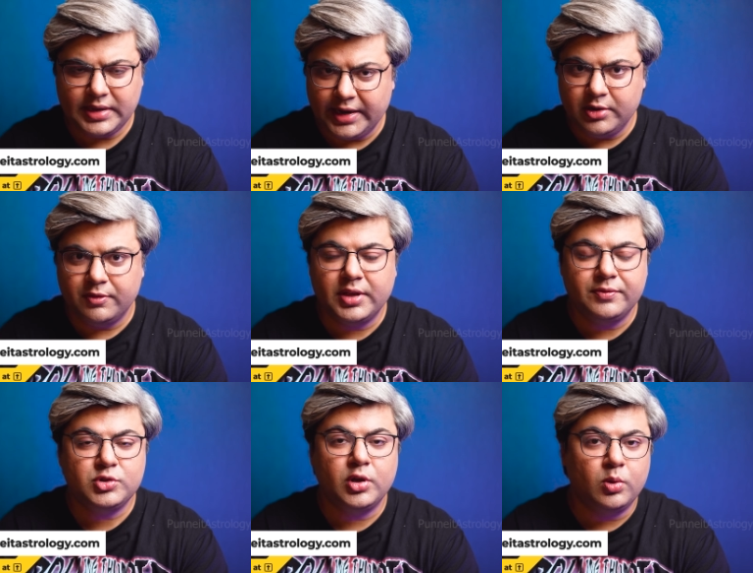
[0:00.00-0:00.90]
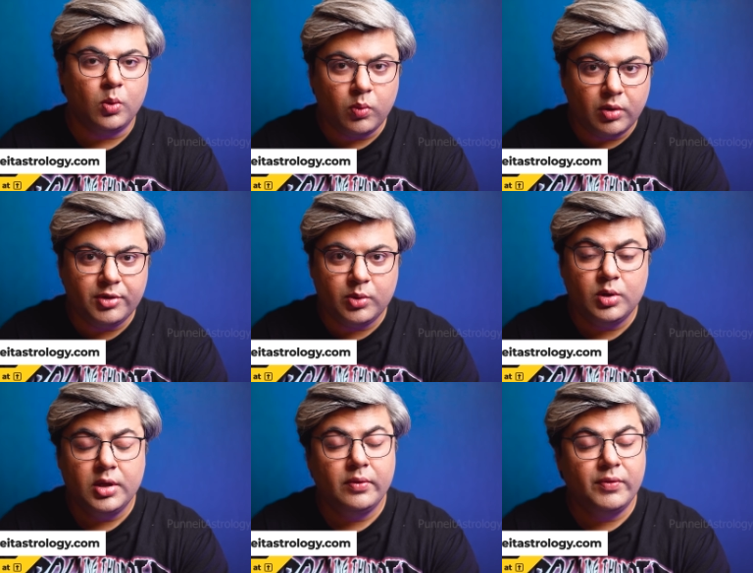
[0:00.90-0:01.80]
kind of gives you an overview
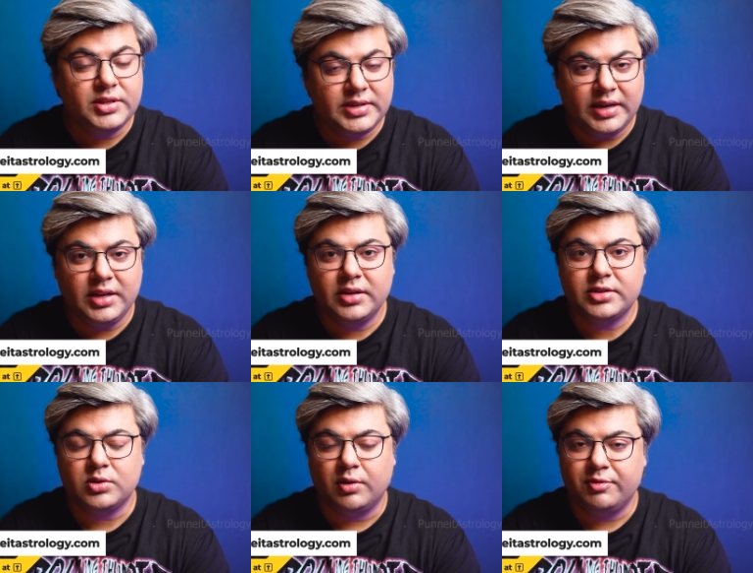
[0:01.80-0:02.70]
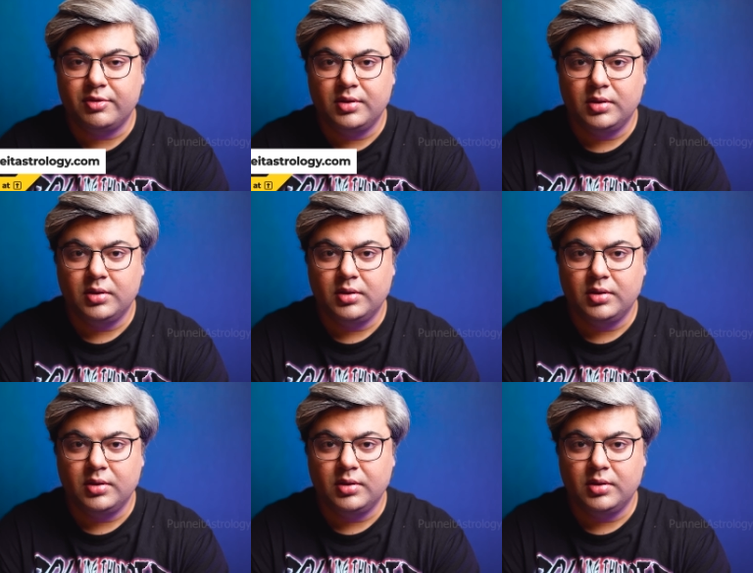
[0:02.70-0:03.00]
with ten years of